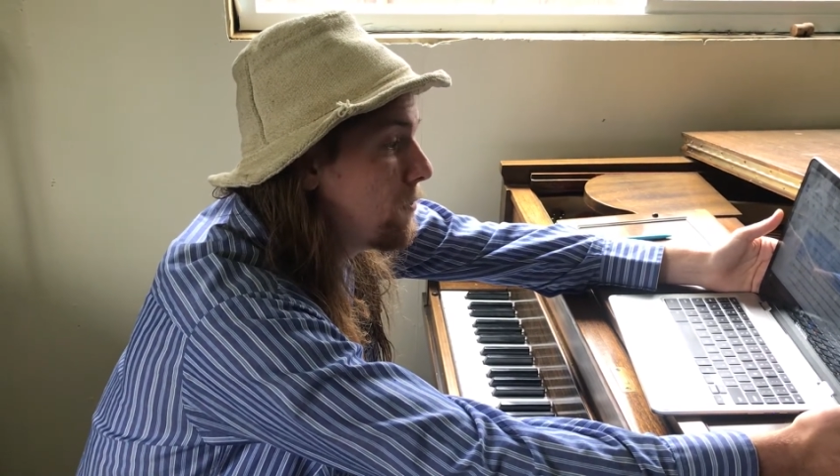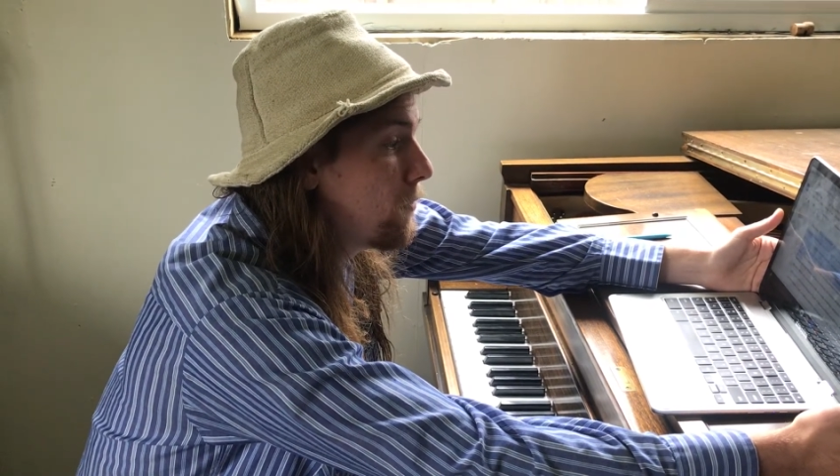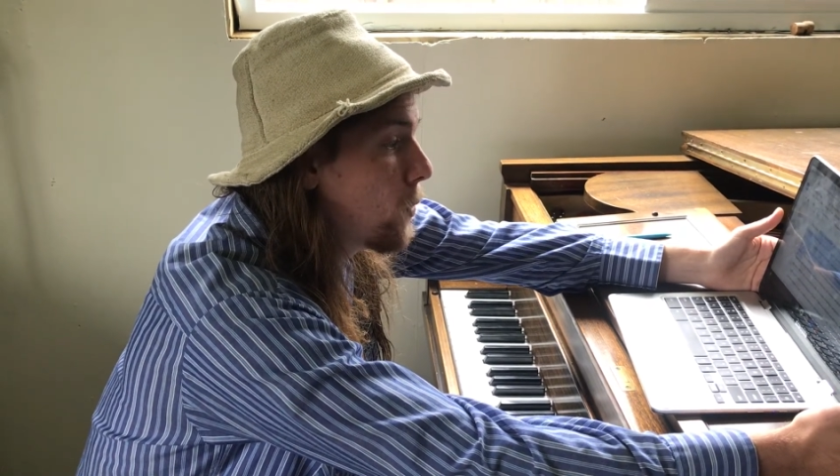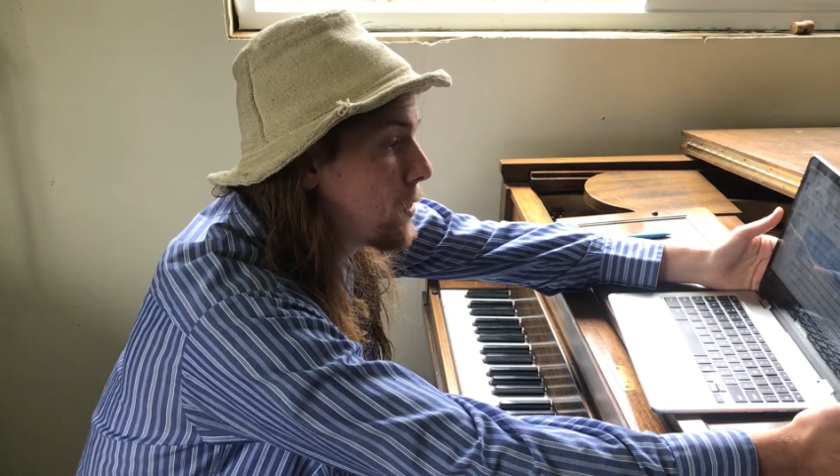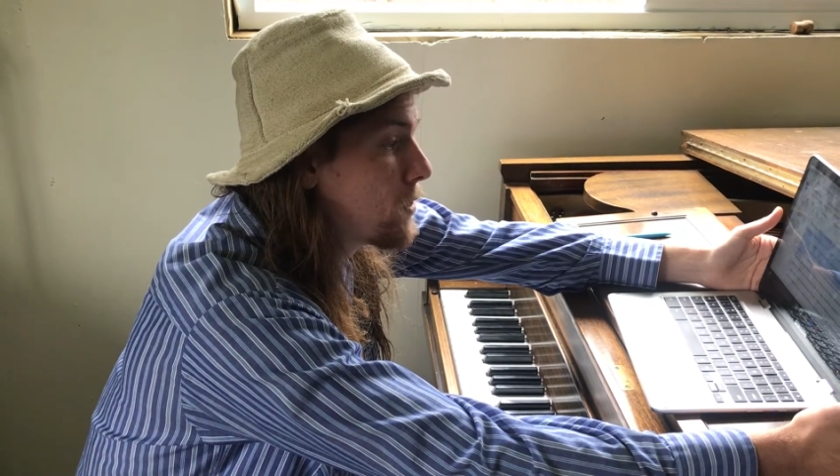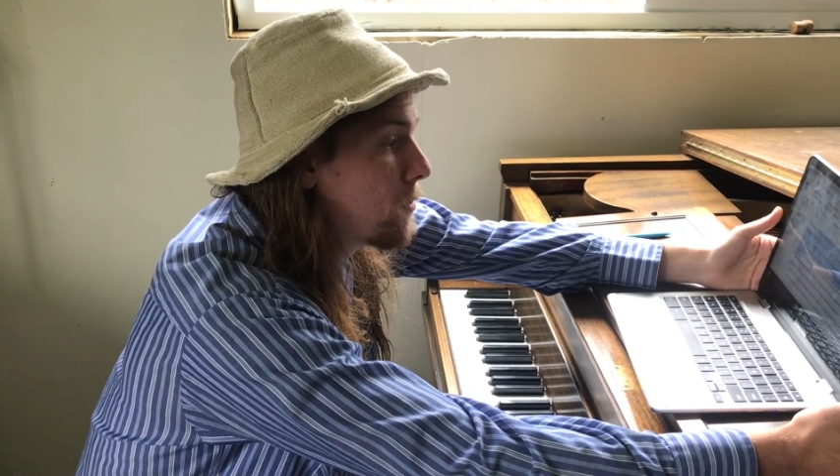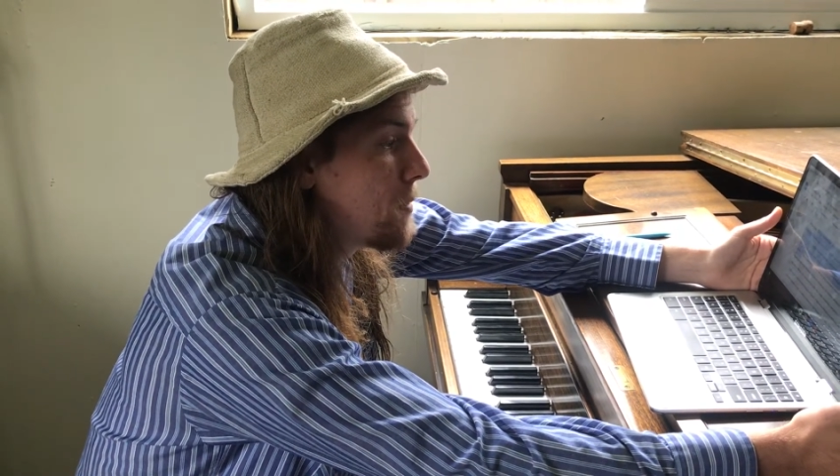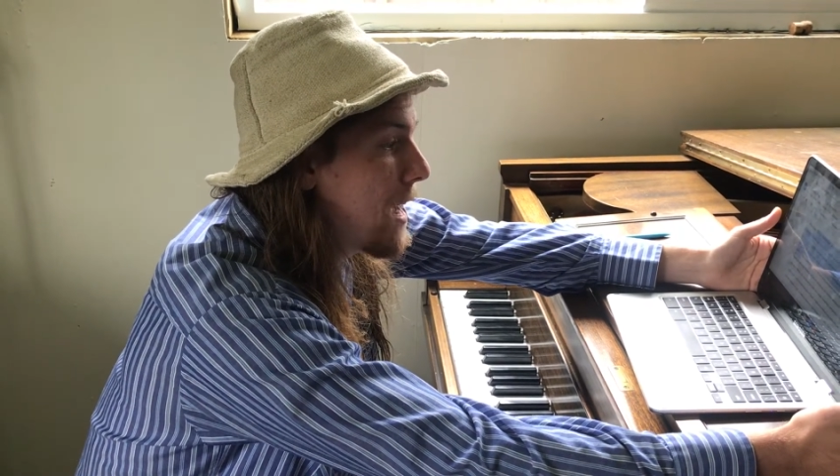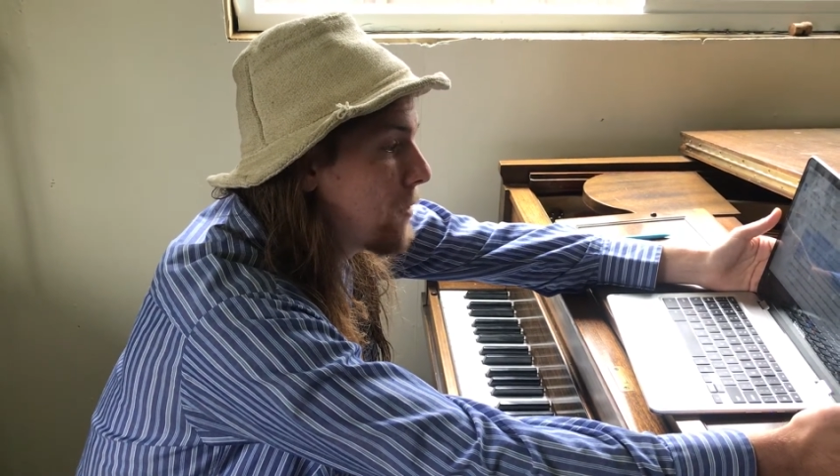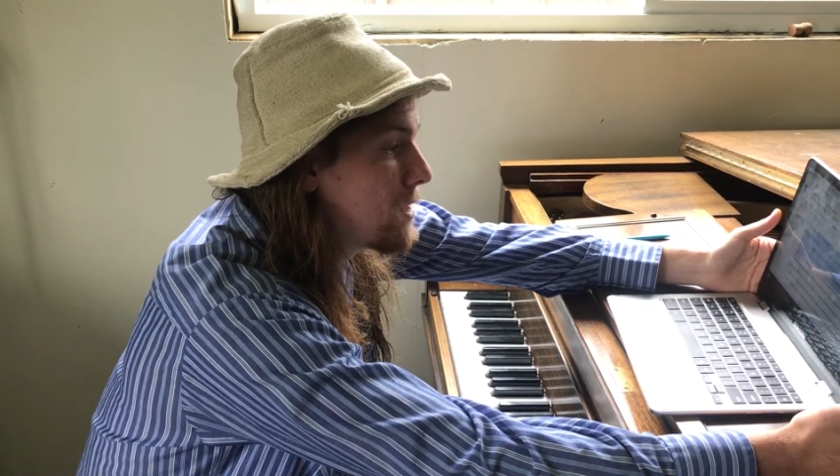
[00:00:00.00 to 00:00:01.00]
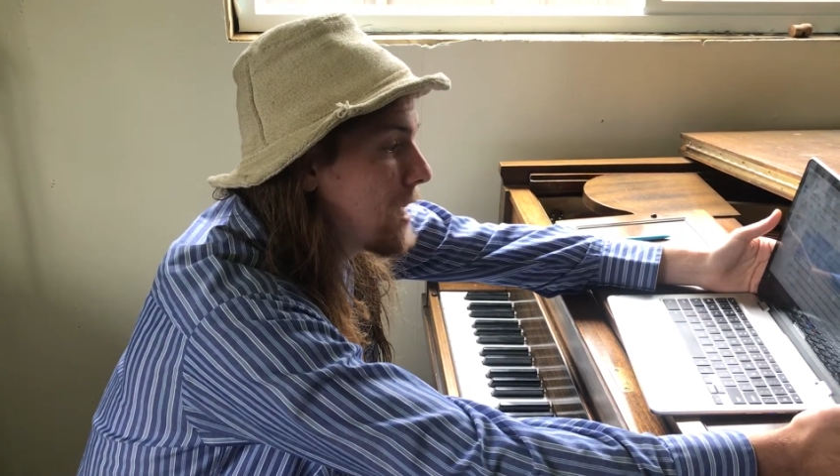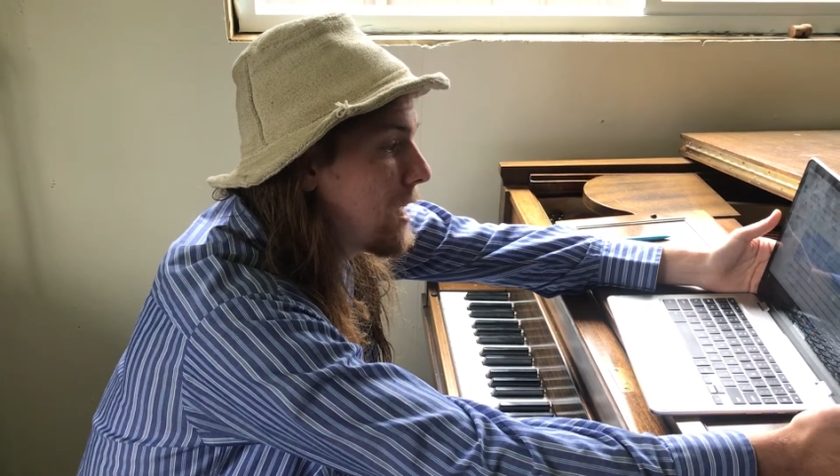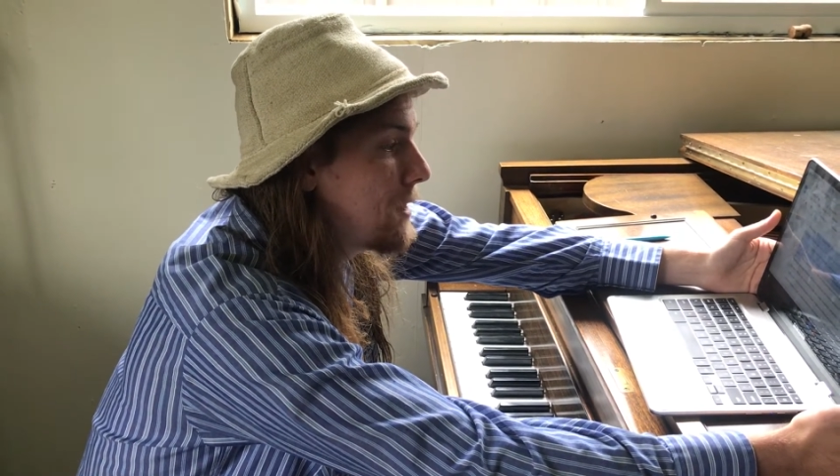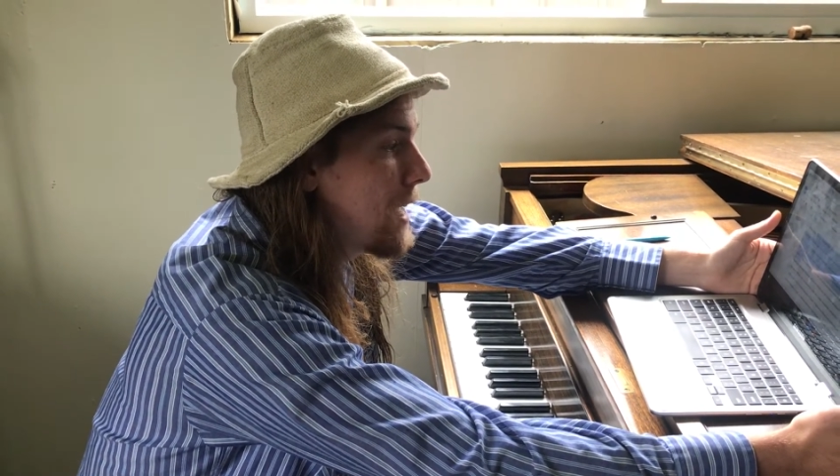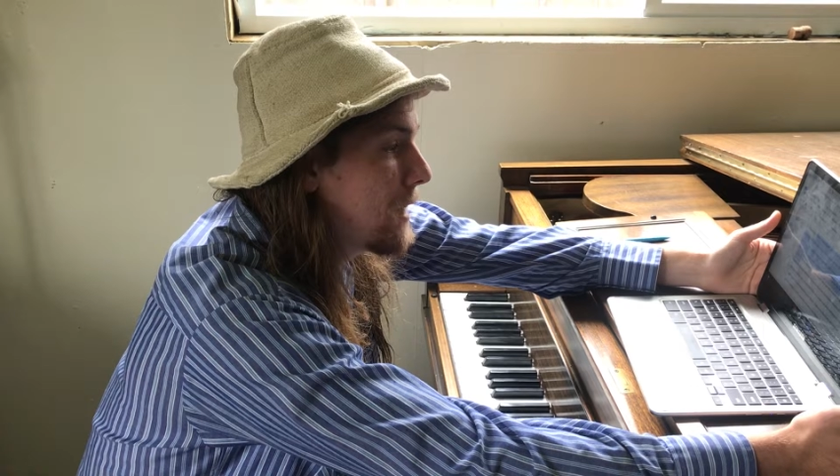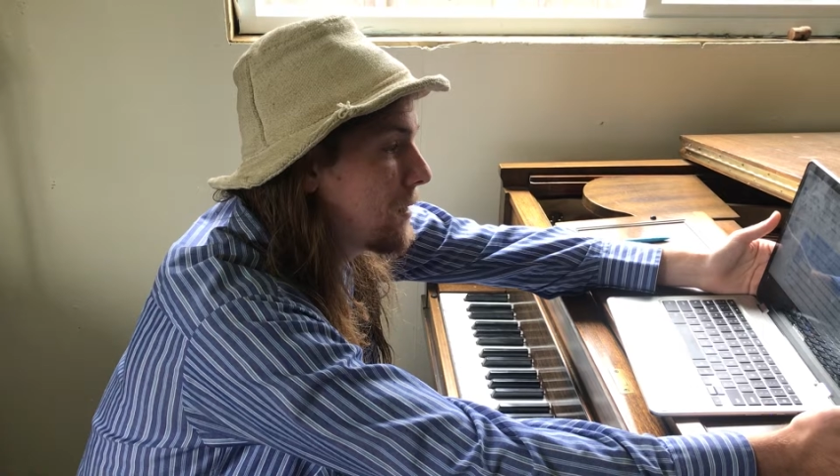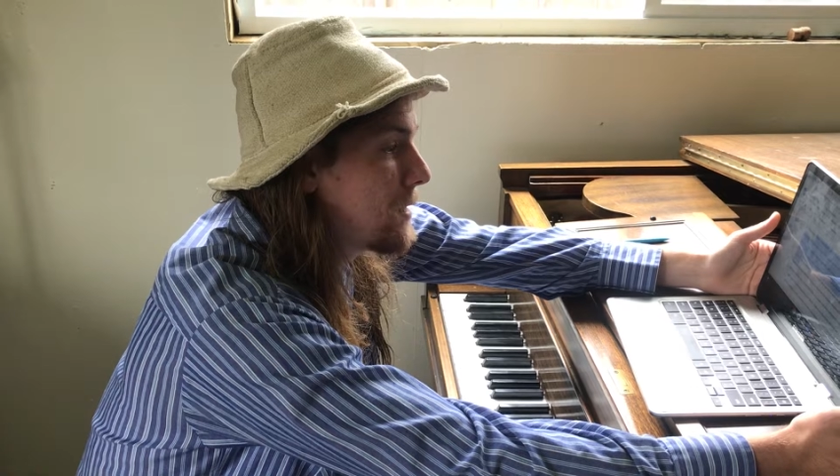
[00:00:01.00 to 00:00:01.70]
force from the outside that